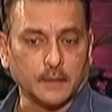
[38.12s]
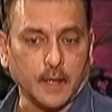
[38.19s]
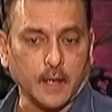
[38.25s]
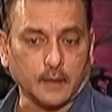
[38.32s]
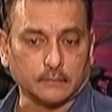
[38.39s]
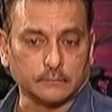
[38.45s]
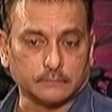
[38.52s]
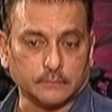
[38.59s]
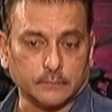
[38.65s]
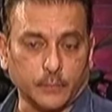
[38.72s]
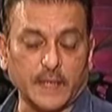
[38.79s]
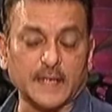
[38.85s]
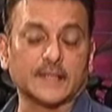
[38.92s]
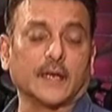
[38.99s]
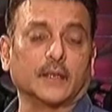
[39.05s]
Now,
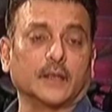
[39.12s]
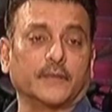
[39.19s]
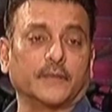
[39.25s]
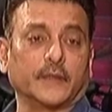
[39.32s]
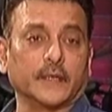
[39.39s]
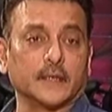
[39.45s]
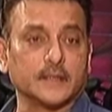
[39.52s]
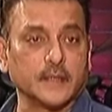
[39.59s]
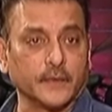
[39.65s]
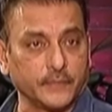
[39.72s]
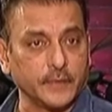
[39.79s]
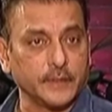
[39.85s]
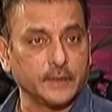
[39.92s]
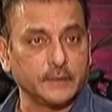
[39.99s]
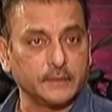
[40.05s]
where South Africa is
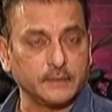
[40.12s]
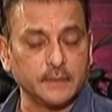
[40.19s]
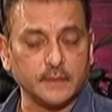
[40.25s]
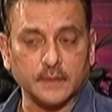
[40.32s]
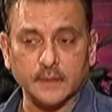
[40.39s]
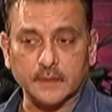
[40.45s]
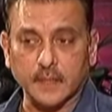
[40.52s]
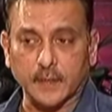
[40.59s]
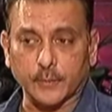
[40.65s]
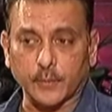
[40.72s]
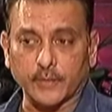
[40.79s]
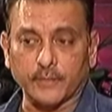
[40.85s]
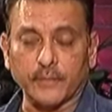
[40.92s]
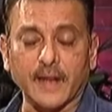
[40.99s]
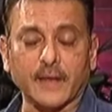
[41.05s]
different is that
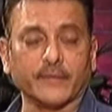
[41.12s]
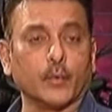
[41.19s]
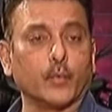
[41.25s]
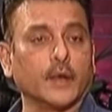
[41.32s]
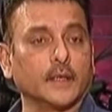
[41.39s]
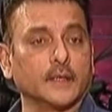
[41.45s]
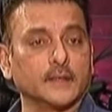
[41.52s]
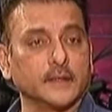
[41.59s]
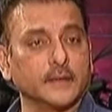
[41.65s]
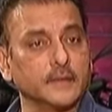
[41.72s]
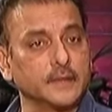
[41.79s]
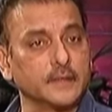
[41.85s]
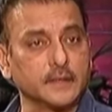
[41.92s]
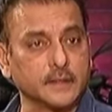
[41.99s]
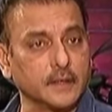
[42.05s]
we've never won a
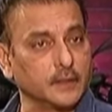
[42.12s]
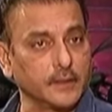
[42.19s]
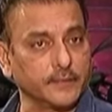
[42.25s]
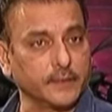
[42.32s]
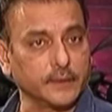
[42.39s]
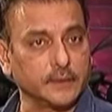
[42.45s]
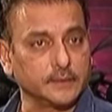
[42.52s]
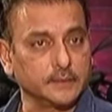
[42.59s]
series in South Africa.